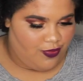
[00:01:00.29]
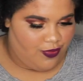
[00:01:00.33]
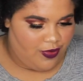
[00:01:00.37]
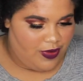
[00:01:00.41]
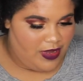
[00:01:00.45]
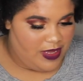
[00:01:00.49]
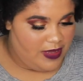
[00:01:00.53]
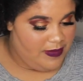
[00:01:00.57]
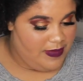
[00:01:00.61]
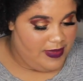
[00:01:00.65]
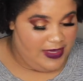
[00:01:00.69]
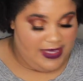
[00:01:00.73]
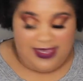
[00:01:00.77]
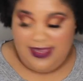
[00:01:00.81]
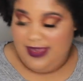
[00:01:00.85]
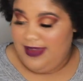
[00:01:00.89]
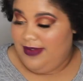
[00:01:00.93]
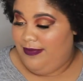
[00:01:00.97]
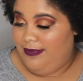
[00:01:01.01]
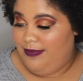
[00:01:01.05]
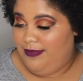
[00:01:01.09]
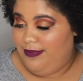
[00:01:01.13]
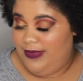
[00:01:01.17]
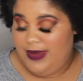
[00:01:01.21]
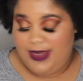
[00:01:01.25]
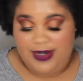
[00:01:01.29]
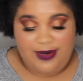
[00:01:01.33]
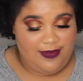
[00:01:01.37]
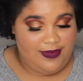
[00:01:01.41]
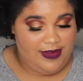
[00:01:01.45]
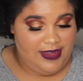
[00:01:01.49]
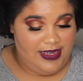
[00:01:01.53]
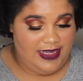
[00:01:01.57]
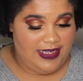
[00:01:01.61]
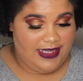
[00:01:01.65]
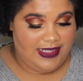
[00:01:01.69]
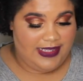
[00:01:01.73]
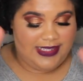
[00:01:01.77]
creamy and
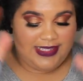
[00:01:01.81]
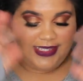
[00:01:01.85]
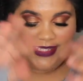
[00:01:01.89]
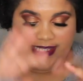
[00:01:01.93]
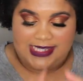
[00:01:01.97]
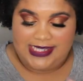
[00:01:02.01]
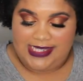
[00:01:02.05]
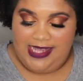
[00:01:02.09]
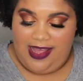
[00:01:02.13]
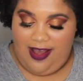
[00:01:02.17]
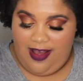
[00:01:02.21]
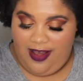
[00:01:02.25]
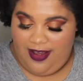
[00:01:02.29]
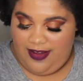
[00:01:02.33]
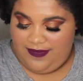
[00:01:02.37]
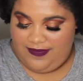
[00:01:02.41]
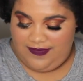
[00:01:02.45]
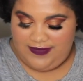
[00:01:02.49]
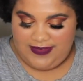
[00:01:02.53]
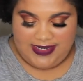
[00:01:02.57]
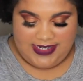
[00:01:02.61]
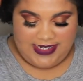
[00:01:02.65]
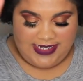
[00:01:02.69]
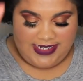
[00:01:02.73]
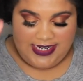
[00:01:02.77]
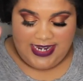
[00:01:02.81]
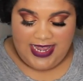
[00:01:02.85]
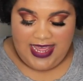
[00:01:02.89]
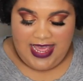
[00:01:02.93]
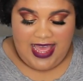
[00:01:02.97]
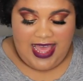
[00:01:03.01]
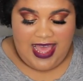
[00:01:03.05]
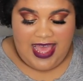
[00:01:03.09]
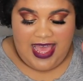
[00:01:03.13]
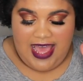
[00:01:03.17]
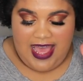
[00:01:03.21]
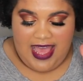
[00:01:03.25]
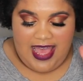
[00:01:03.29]
buttery and soft, and
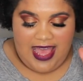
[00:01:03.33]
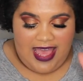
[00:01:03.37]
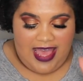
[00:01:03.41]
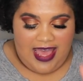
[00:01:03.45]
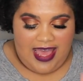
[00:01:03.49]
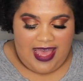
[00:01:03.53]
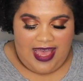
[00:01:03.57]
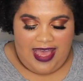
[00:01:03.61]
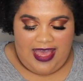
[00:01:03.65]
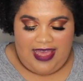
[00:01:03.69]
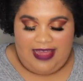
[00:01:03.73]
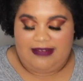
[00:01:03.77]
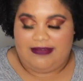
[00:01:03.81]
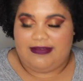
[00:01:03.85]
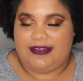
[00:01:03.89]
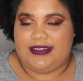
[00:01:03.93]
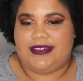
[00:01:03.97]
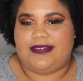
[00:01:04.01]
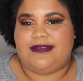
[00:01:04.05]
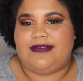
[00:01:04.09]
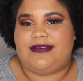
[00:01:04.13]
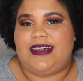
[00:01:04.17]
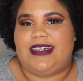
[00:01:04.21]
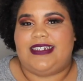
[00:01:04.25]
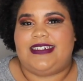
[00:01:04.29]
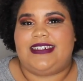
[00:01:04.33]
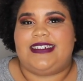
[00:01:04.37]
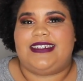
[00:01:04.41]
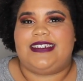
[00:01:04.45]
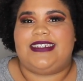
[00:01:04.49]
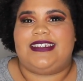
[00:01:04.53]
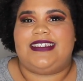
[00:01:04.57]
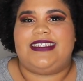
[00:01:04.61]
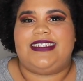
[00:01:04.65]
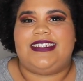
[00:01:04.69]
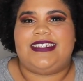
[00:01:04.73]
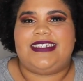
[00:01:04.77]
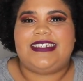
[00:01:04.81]
I don't know, I
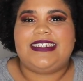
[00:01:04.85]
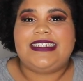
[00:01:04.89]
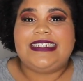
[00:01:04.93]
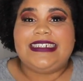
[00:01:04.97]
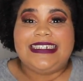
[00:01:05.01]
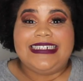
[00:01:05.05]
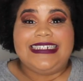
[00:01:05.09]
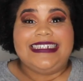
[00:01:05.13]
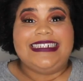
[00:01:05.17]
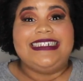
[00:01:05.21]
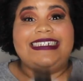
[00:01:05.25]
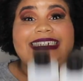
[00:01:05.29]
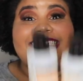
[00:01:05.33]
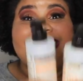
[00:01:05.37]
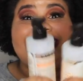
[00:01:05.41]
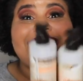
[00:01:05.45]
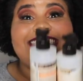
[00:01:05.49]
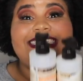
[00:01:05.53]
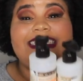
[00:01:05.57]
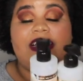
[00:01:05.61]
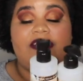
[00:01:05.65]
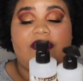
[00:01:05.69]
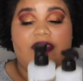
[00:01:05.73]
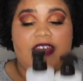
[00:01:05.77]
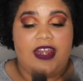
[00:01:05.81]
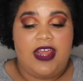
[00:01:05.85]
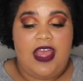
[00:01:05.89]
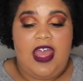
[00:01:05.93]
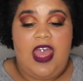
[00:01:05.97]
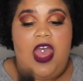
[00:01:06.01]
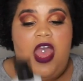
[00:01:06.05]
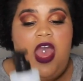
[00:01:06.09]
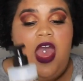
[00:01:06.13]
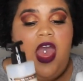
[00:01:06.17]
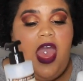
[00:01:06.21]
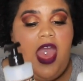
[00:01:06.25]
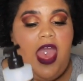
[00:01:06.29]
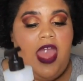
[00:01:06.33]
just love it.
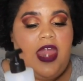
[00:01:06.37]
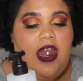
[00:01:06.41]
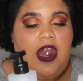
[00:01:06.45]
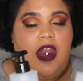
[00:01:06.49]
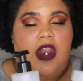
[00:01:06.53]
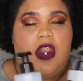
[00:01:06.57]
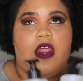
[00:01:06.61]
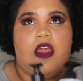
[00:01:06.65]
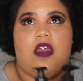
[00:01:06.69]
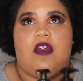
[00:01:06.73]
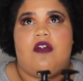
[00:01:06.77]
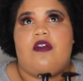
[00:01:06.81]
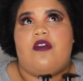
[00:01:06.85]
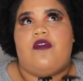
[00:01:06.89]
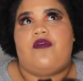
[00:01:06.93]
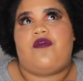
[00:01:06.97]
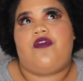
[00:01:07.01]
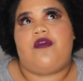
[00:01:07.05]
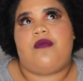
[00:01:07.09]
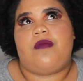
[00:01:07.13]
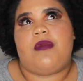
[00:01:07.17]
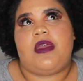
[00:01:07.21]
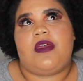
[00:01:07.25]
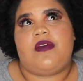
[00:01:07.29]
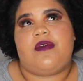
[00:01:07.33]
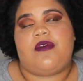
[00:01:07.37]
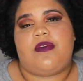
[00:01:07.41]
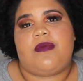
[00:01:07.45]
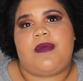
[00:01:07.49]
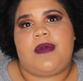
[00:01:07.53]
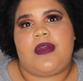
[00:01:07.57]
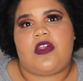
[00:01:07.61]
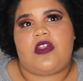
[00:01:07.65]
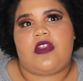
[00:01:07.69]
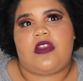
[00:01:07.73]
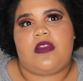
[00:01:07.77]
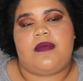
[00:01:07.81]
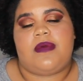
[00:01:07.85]
And for me,
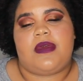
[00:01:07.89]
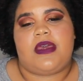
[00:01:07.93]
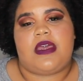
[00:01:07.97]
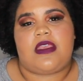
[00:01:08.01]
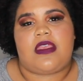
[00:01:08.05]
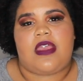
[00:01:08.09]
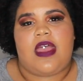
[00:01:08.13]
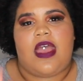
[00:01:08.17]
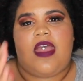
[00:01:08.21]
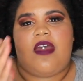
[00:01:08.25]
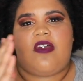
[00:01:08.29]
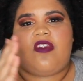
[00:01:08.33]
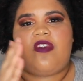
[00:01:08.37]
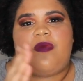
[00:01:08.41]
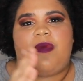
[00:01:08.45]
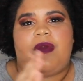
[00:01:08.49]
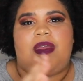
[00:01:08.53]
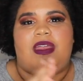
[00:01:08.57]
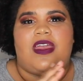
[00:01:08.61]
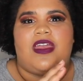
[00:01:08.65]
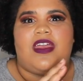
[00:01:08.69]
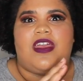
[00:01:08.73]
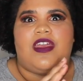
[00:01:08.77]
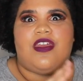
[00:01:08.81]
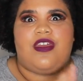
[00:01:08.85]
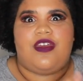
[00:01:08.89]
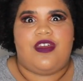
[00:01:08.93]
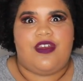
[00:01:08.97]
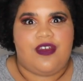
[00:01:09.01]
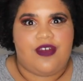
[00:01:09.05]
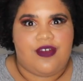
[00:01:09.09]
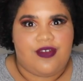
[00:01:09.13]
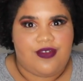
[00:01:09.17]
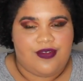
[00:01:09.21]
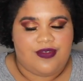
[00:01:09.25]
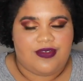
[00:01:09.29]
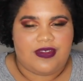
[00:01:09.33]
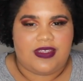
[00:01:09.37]
especially because I have spent
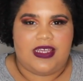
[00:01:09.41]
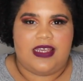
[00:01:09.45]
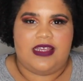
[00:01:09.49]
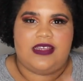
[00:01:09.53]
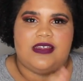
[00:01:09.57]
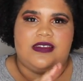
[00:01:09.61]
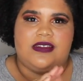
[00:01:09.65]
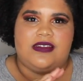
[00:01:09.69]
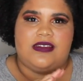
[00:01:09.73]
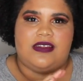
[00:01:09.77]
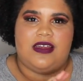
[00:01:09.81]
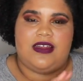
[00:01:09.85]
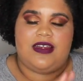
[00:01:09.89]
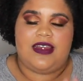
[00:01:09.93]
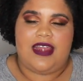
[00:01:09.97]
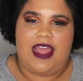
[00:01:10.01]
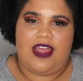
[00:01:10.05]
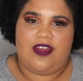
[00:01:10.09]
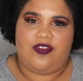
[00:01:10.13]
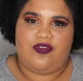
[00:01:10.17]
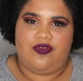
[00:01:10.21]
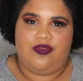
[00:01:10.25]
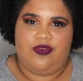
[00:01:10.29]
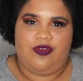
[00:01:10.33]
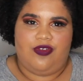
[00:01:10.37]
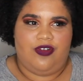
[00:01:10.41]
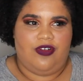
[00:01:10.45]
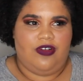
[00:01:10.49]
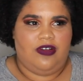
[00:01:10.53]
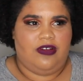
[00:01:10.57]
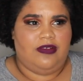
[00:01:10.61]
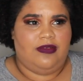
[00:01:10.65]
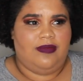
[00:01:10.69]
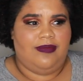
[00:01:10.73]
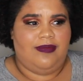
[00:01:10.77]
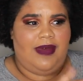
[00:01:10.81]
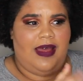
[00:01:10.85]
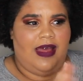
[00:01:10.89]
years as a natural
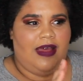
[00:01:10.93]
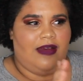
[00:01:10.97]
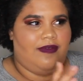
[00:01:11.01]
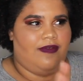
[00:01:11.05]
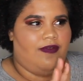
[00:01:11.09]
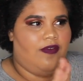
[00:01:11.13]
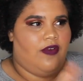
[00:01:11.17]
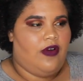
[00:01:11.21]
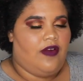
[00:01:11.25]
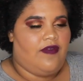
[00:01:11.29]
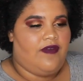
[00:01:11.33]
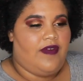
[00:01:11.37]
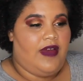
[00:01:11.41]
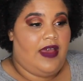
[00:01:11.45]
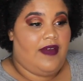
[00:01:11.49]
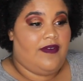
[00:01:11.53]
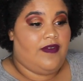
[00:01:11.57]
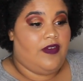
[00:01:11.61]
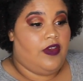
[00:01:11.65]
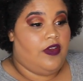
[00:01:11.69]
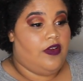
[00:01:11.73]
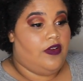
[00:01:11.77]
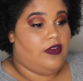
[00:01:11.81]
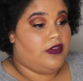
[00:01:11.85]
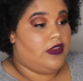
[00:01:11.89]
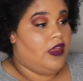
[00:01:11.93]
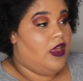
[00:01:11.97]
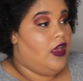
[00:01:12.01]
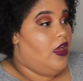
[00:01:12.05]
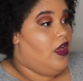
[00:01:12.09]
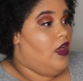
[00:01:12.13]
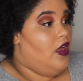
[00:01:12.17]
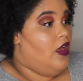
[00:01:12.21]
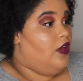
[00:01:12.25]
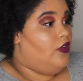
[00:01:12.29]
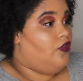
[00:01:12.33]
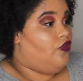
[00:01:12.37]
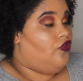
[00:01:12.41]
girl, about 4 or 5 years,
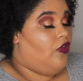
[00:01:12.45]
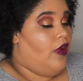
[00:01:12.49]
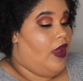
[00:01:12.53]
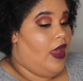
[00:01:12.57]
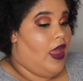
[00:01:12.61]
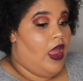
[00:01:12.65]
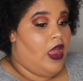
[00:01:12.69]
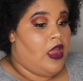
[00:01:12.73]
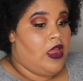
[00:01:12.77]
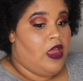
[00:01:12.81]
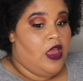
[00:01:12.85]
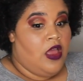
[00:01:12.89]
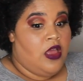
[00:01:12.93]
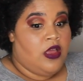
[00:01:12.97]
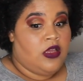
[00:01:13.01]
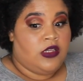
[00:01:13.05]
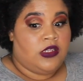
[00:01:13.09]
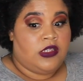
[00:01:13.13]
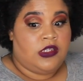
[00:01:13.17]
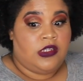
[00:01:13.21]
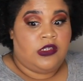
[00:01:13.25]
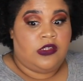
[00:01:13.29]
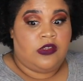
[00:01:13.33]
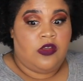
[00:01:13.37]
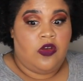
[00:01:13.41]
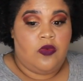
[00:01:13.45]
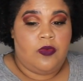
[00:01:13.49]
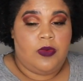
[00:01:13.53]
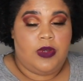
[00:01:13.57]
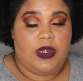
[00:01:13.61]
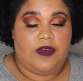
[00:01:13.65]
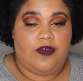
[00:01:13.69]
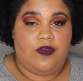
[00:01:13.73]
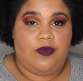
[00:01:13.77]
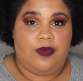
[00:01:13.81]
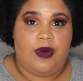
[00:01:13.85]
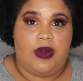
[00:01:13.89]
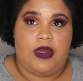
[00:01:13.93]
trying so
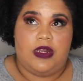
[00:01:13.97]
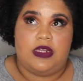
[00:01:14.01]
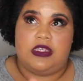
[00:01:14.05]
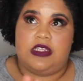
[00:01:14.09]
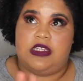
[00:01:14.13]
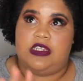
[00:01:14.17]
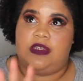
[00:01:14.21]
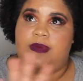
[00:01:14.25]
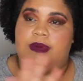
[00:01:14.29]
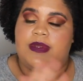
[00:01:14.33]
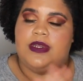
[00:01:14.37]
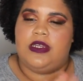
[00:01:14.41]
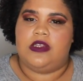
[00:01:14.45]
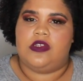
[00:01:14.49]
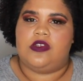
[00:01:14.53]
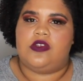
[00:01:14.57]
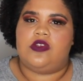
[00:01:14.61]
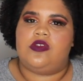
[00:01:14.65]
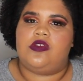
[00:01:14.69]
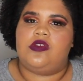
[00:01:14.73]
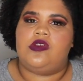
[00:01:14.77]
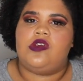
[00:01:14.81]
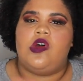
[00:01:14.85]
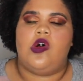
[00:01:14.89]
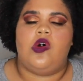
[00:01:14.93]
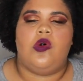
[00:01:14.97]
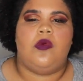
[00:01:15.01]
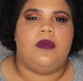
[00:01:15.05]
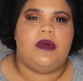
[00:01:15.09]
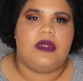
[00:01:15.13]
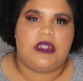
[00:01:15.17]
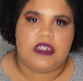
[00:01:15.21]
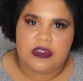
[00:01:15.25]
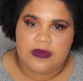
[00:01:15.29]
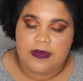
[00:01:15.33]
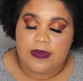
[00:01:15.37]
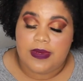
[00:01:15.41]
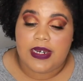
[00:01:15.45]
many different products, spending so
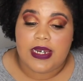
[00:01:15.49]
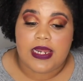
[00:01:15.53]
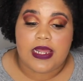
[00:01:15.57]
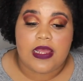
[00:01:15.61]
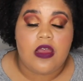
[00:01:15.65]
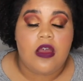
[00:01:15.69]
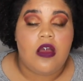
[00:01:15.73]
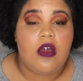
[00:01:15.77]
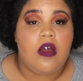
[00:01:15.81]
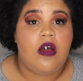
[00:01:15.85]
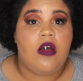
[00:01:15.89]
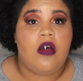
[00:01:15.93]
much money